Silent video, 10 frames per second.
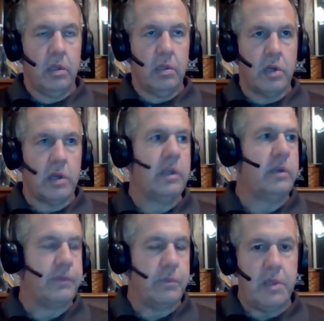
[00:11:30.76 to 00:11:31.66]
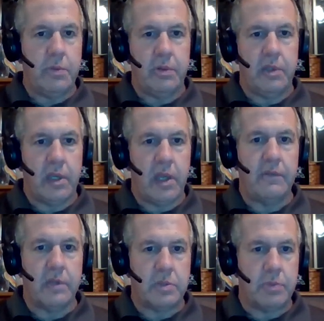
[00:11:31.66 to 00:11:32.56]
targeted for people that have
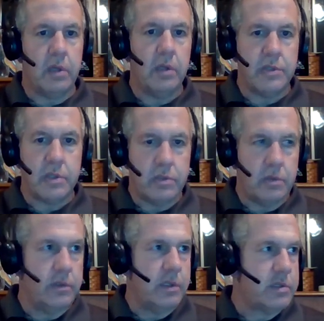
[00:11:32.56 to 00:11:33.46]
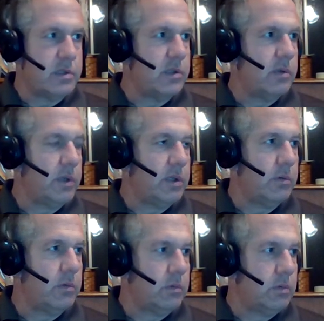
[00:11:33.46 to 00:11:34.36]
experience in doing this, so that we
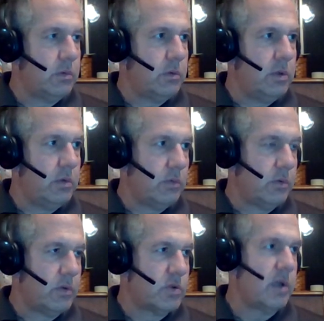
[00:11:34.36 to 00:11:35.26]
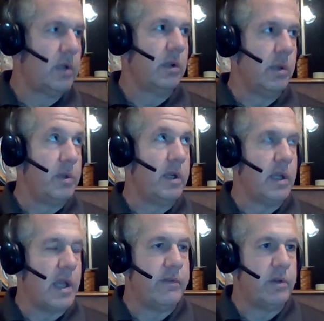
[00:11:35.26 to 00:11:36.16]
don't, trying to eliminate
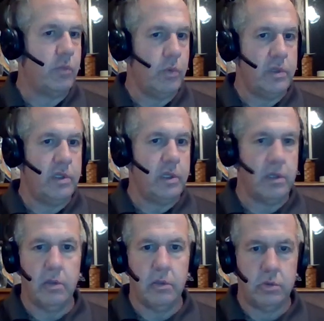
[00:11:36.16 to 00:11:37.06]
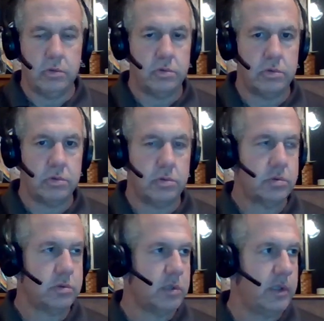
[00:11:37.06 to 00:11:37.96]
having wounded deer
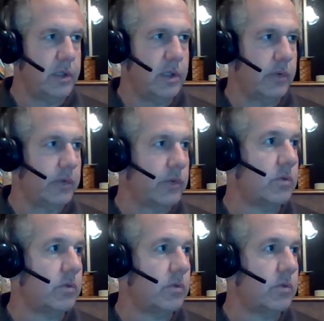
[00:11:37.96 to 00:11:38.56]
in the hills.